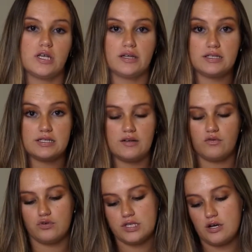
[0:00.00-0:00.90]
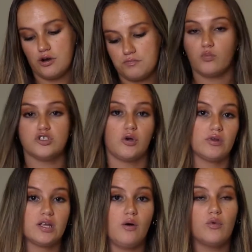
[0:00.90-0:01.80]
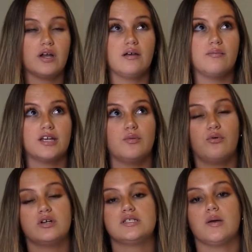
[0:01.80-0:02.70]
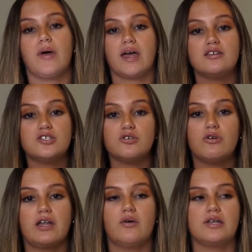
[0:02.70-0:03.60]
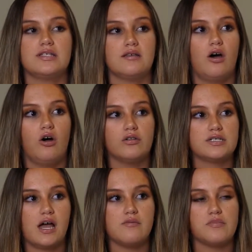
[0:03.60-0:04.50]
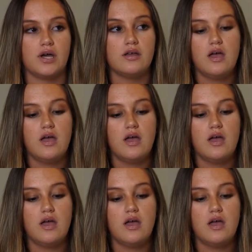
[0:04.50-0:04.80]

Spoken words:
I like to save those here, which I really want to make the point to get back into. I know I say that all the time, but